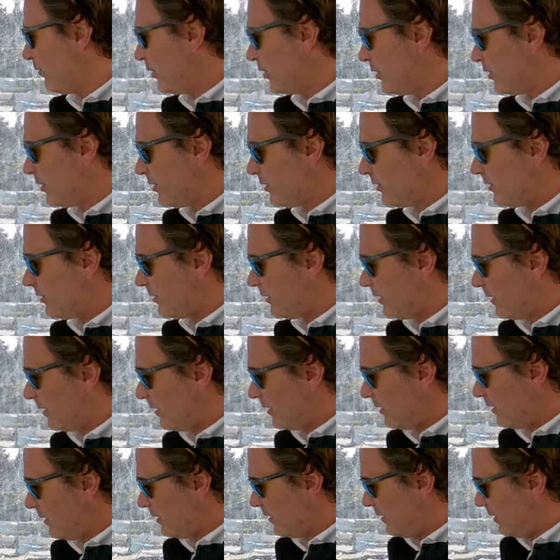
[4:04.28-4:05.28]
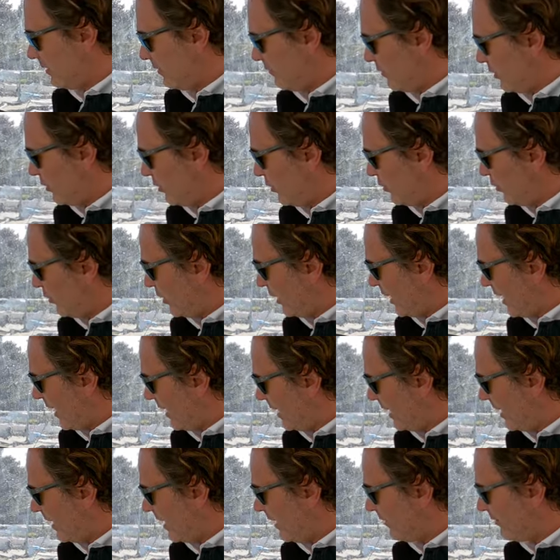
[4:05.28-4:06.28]
what. what you
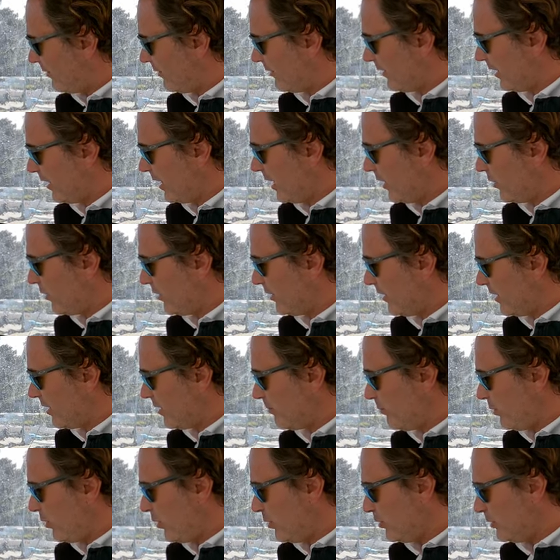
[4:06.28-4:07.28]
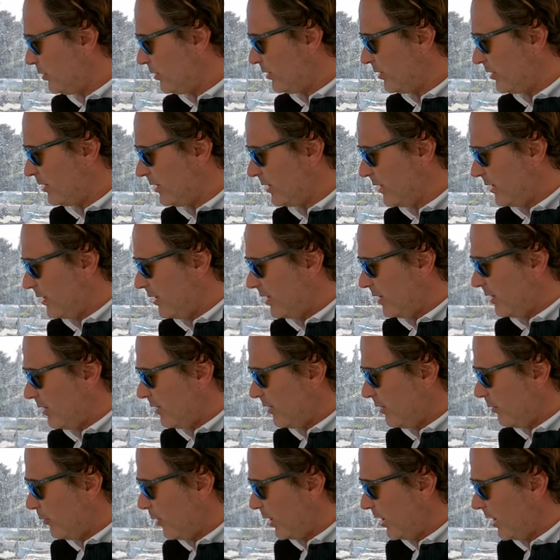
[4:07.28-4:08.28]
can have here on this boat.
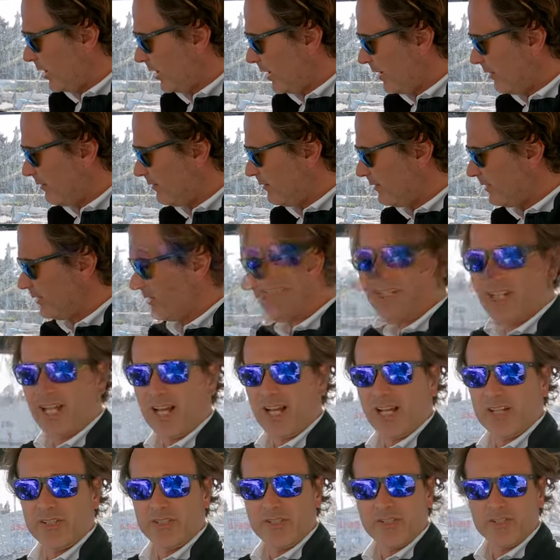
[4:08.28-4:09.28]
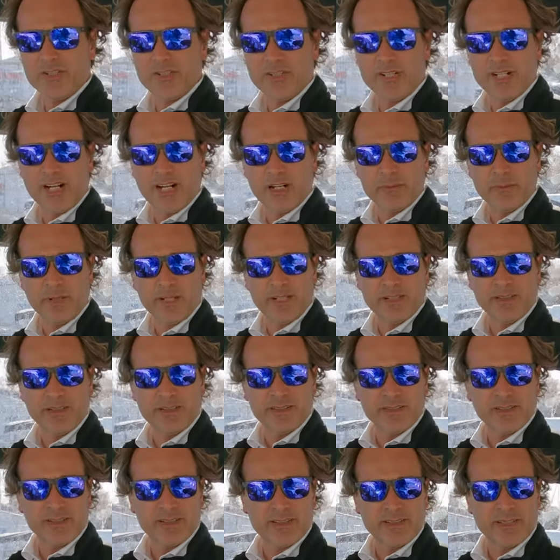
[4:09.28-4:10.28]
We have a large Garmin
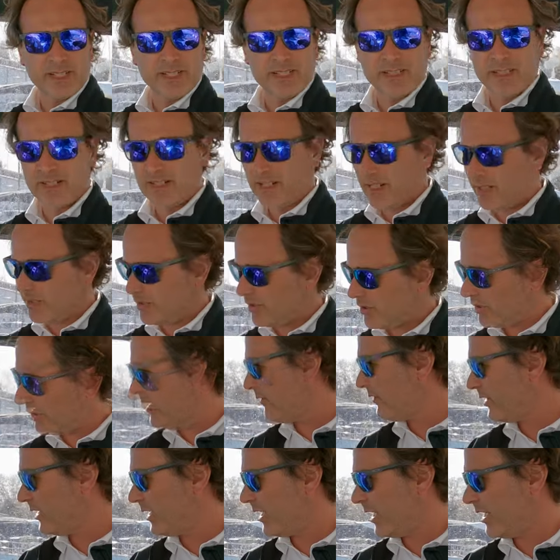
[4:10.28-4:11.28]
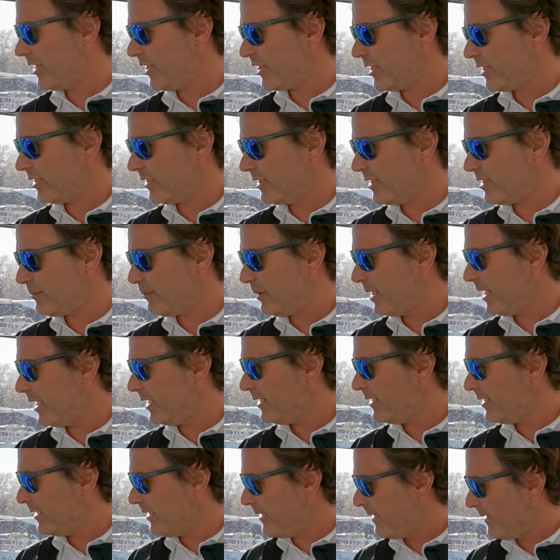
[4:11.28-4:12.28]
sixteen inch uh, navigation
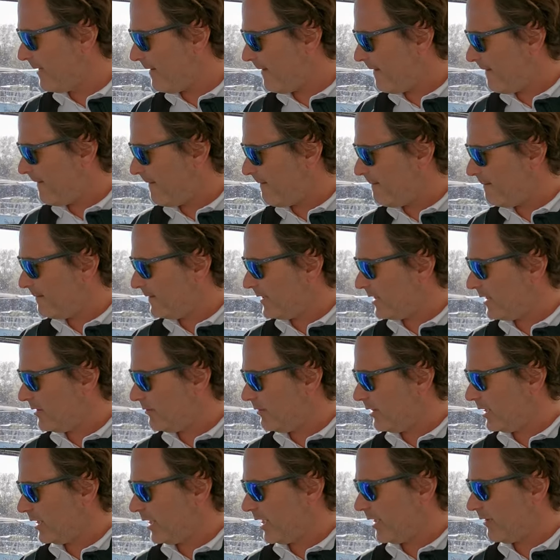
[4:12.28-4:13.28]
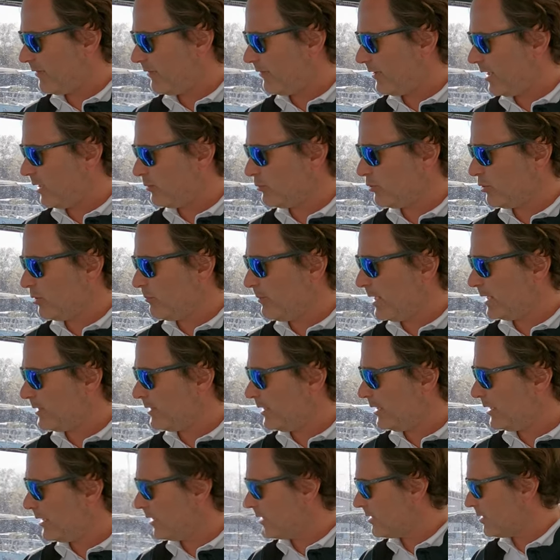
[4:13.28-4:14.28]
display. We have
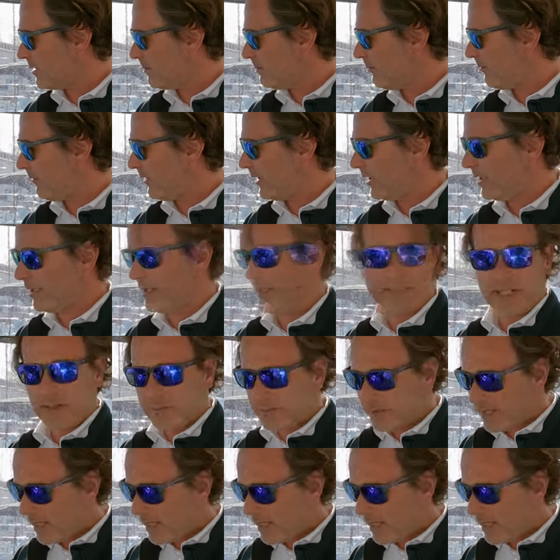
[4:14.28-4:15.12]
automatic Zipwake trim